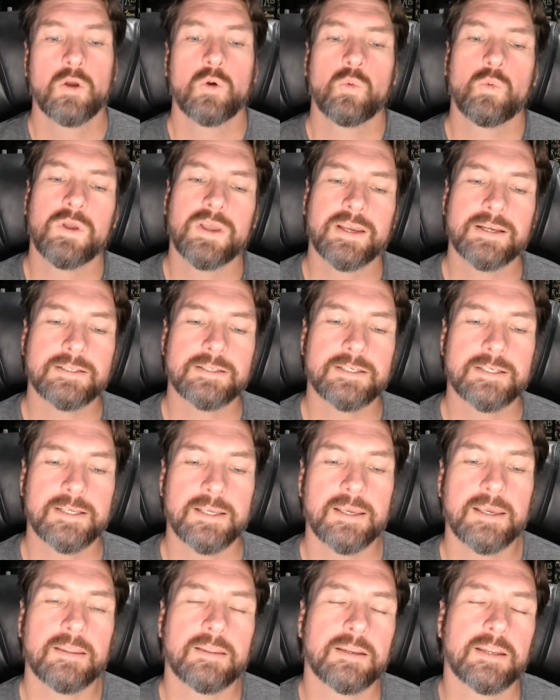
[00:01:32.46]
we can
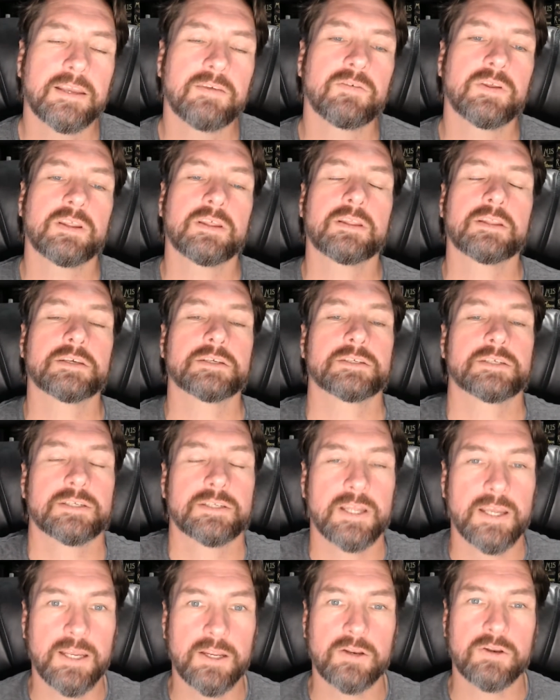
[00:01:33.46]
see that even in the
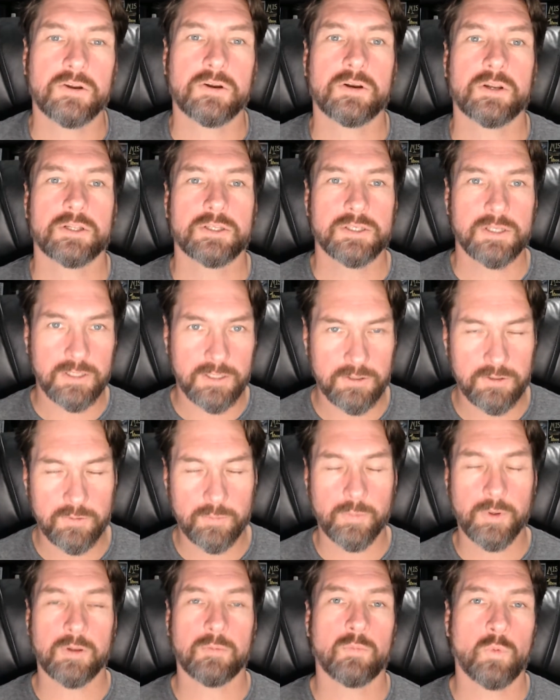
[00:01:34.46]
standard it's a little
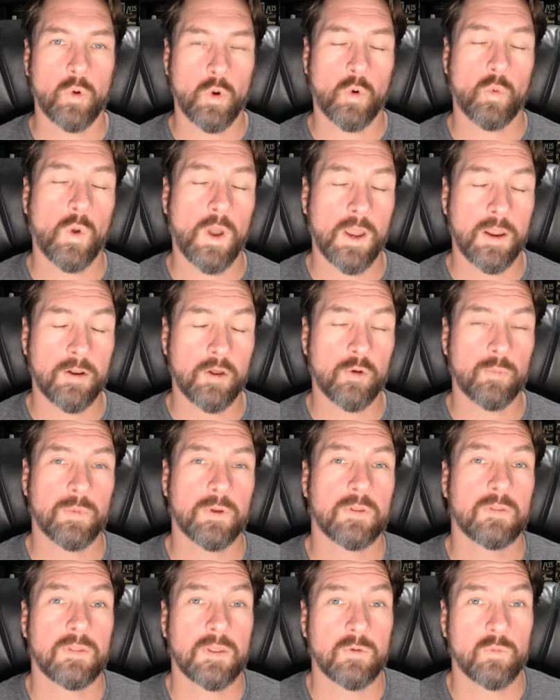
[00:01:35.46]
bit more wide
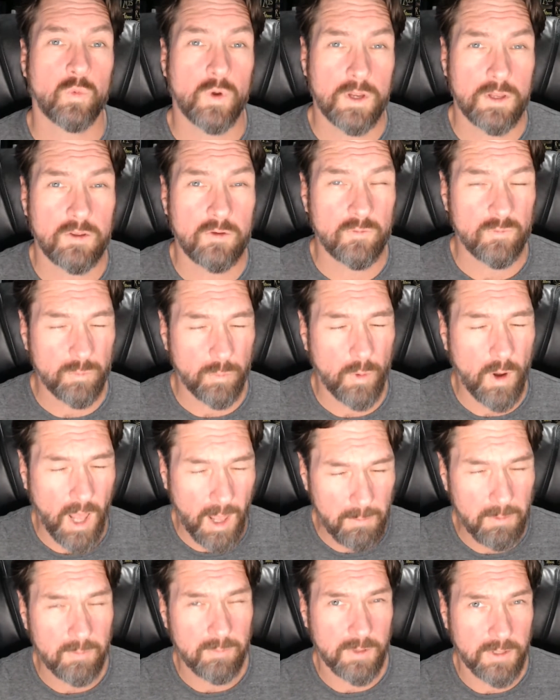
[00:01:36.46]
open than what you've
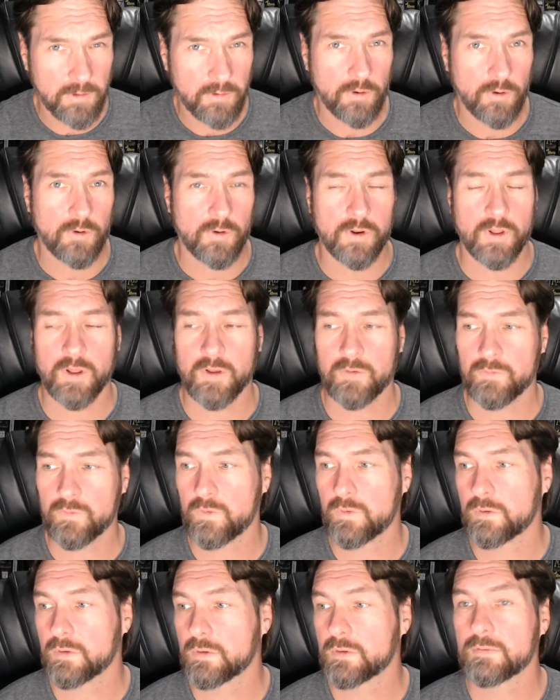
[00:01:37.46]
probably heard of.
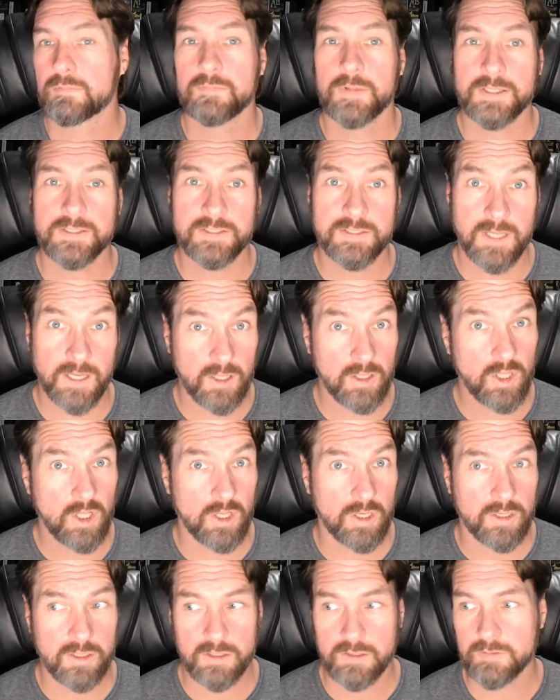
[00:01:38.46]
Let's take a
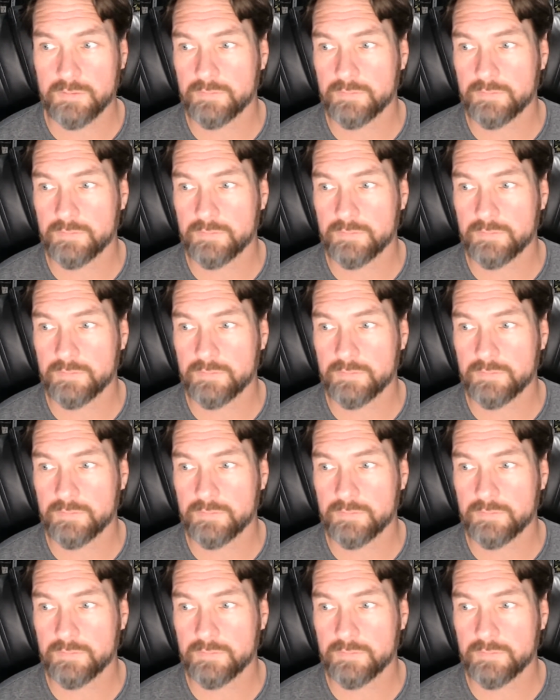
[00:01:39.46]
look.